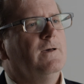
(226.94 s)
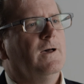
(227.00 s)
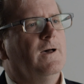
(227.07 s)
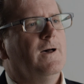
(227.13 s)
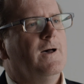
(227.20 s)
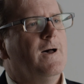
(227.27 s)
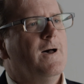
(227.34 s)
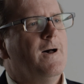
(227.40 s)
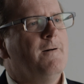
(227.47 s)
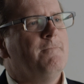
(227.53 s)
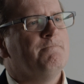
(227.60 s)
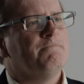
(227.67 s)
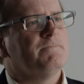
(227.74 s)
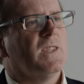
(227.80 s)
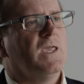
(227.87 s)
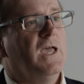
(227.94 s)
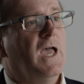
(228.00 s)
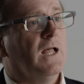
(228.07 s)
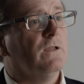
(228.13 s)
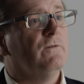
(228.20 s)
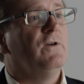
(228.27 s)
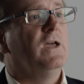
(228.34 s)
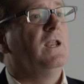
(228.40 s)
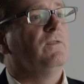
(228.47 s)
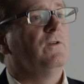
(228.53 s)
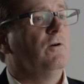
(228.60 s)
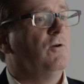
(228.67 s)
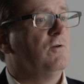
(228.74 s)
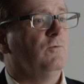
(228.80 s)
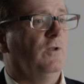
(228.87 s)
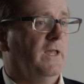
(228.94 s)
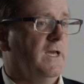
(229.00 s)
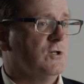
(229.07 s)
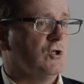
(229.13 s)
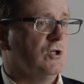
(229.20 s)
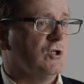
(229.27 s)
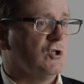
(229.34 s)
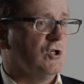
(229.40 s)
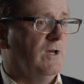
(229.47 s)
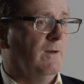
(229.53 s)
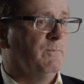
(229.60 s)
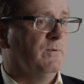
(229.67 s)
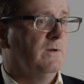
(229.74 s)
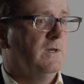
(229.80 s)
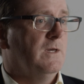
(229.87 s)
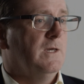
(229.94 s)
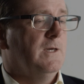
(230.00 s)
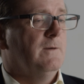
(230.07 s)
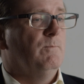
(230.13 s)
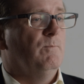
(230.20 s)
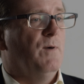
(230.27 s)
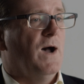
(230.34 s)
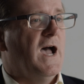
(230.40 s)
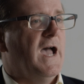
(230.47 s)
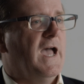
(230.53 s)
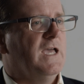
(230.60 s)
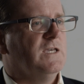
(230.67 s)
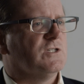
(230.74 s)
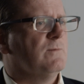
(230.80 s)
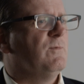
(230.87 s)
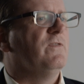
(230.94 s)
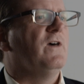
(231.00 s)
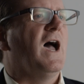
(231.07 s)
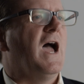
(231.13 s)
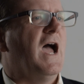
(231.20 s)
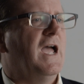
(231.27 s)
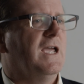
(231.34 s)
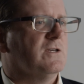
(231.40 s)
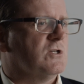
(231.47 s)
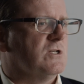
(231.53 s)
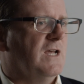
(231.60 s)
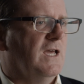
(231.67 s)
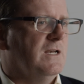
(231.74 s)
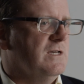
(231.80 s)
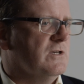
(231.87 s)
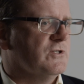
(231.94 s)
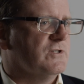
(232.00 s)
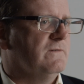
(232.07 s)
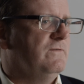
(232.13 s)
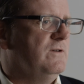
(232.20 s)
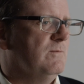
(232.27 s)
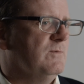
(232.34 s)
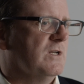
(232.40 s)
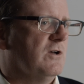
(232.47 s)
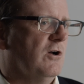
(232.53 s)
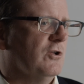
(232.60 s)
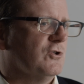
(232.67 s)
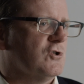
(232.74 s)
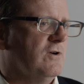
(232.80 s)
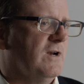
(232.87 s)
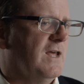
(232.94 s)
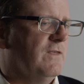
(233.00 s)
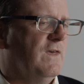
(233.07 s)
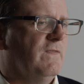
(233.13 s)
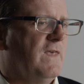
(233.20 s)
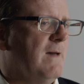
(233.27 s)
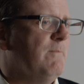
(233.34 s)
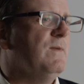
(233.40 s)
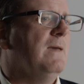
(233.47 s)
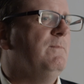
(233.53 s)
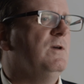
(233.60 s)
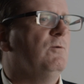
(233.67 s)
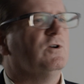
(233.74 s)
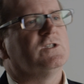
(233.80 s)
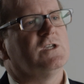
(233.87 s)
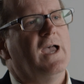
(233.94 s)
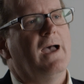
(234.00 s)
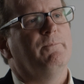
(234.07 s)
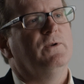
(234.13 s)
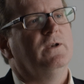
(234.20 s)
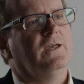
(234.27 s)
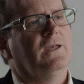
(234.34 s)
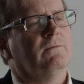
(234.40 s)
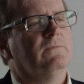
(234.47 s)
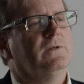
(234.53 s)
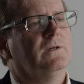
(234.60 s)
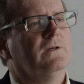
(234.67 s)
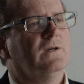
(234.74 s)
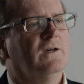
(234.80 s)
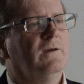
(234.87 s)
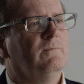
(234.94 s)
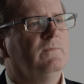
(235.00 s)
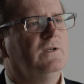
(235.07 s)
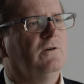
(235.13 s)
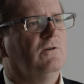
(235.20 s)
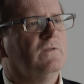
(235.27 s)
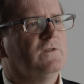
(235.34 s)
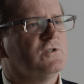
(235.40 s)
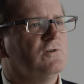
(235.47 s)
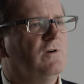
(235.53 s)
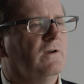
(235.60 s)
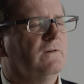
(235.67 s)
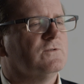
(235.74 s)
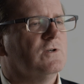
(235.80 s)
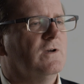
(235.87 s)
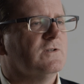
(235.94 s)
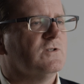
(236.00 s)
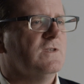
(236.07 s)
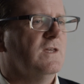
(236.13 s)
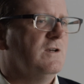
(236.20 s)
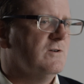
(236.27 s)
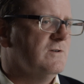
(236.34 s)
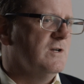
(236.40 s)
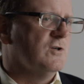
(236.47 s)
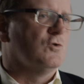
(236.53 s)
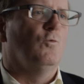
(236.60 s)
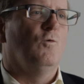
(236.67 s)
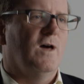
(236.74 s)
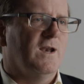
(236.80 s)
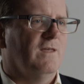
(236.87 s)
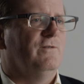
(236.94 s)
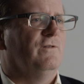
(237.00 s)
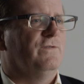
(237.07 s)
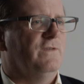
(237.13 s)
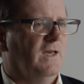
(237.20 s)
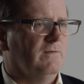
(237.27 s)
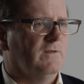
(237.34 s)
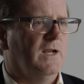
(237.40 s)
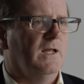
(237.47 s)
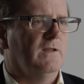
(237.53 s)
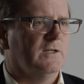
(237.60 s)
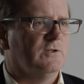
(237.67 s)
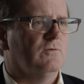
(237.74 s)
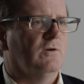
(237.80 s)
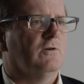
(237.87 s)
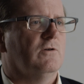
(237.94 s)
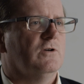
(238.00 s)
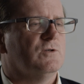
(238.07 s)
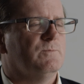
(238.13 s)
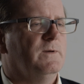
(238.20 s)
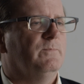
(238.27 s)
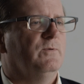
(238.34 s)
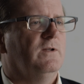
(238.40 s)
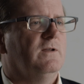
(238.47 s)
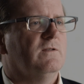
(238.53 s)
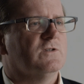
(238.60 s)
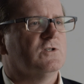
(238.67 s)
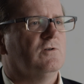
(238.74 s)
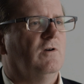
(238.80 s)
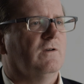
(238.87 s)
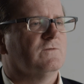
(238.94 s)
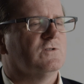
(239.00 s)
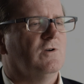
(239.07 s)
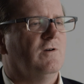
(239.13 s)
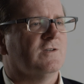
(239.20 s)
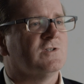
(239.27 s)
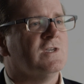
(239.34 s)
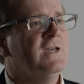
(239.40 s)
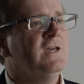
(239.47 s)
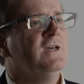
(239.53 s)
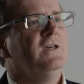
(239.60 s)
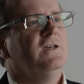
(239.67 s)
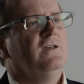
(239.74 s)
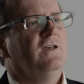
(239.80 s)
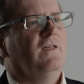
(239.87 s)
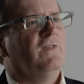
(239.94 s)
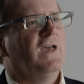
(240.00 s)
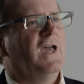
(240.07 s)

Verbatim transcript: um, elevating their own relationship by some of the highest ideals of human culture. And I think that may be what's happening um, here in the Song of Songs. Then here, here's one other thing that I like to encourage people in in the Song of Songs, and